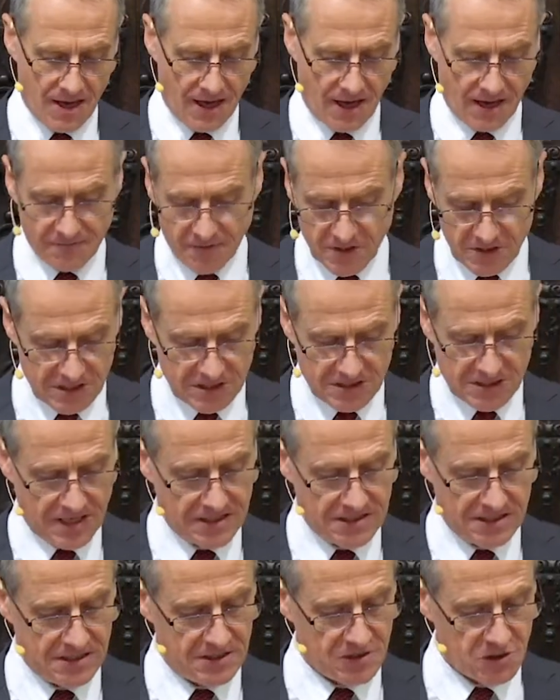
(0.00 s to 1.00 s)
And verses
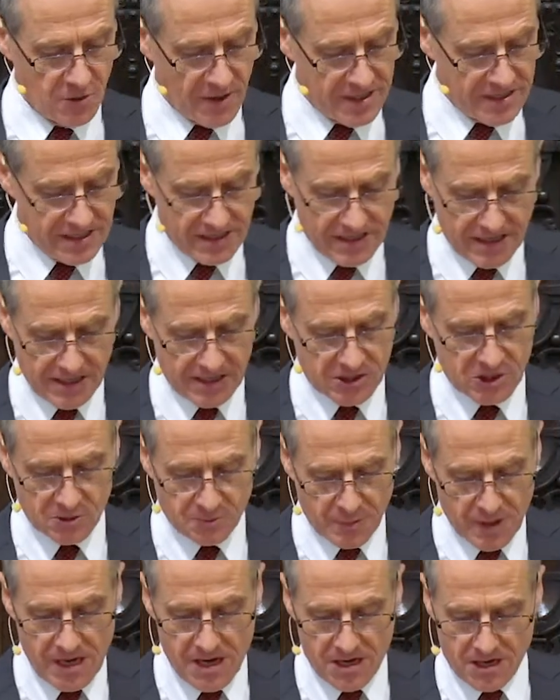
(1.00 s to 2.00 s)
19 and 20 here
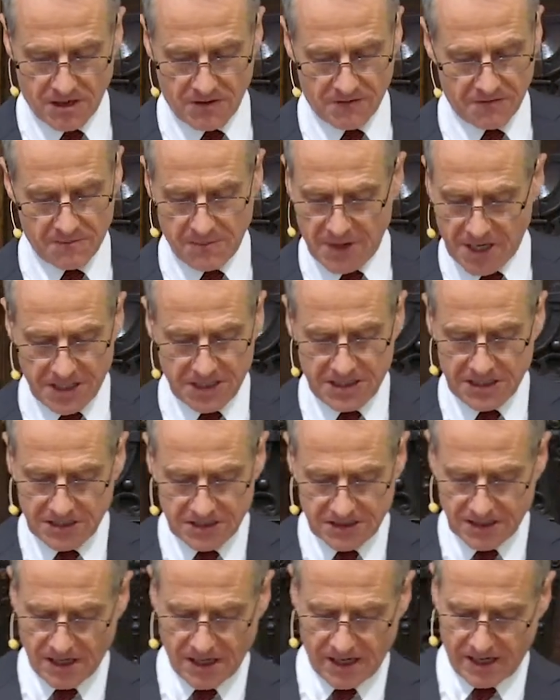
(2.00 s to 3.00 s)
speak of mighty
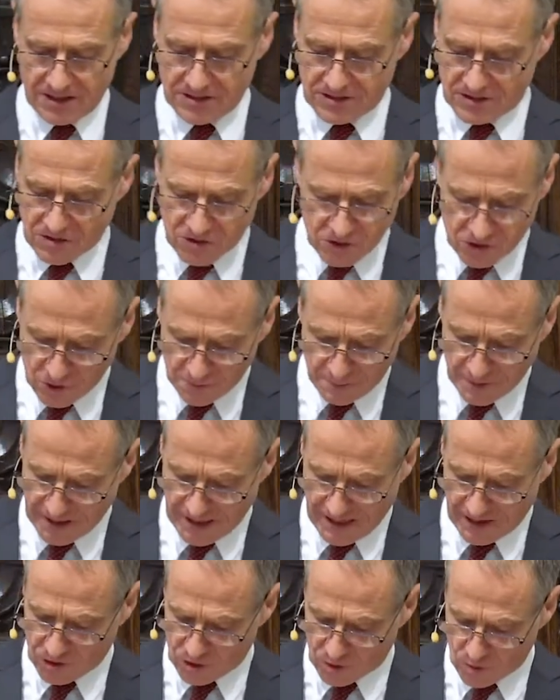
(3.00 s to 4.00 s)
signs and
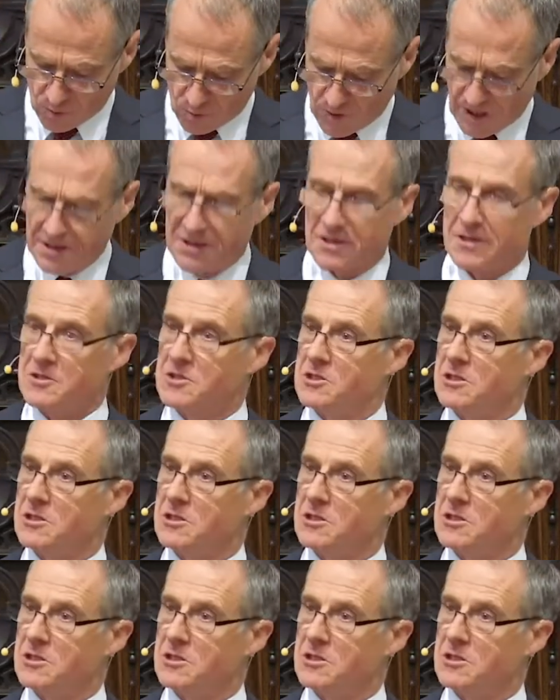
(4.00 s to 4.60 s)
supernatural wonders